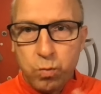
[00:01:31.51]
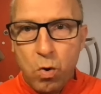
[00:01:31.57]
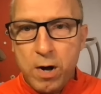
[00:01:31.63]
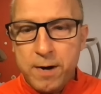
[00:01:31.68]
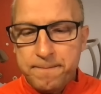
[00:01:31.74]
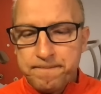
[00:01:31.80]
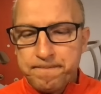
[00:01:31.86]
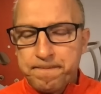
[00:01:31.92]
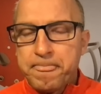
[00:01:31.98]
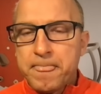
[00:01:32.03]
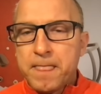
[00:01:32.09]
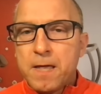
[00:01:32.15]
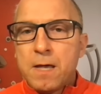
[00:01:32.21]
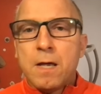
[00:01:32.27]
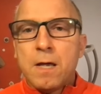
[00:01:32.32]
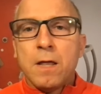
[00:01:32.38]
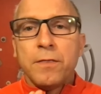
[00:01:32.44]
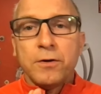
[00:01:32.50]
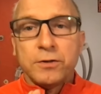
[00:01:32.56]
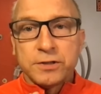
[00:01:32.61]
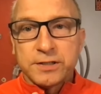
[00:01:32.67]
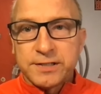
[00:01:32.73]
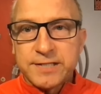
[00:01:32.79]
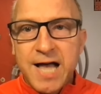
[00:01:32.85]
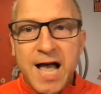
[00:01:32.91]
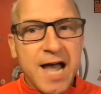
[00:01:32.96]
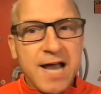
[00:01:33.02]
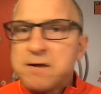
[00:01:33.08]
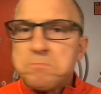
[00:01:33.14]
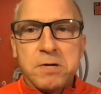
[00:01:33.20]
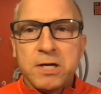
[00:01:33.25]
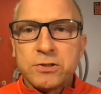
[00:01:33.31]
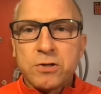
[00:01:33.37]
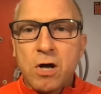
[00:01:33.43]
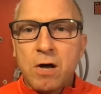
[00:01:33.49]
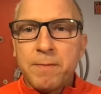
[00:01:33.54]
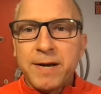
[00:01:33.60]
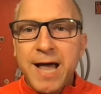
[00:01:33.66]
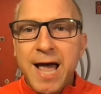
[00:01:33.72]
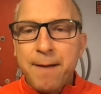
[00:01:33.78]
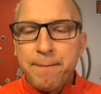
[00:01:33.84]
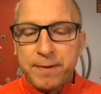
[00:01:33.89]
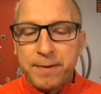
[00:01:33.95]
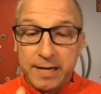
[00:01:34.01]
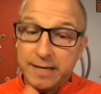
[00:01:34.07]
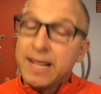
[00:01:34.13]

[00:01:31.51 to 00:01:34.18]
One, there's a sign, it's all but happening.